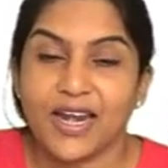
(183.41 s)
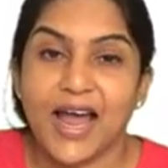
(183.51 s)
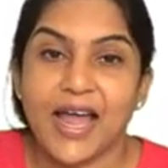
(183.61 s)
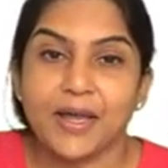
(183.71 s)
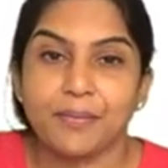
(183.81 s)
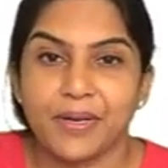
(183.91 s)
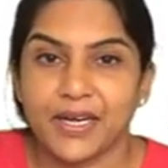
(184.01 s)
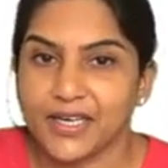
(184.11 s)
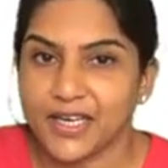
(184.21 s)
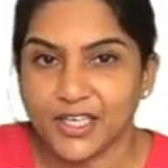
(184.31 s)

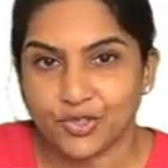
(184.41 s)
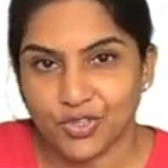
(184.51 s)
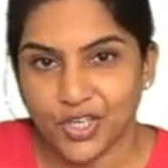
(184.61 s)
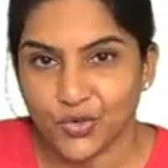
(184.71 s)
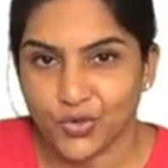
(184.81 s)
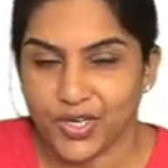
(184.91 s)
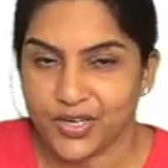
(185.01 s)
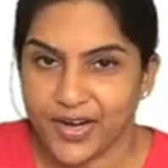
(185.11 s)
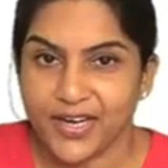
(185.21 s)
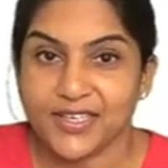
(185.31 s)
Liability to the owner,
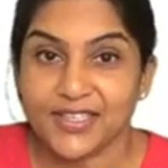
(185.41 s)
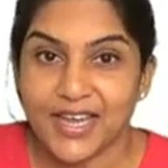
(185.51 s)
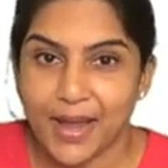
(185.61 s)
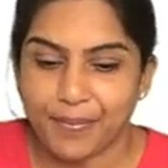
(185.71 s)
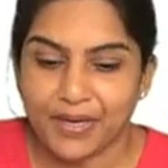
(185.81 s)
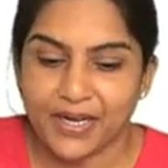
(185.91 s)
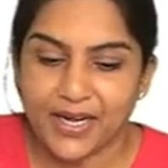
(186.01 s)
right? It's capital.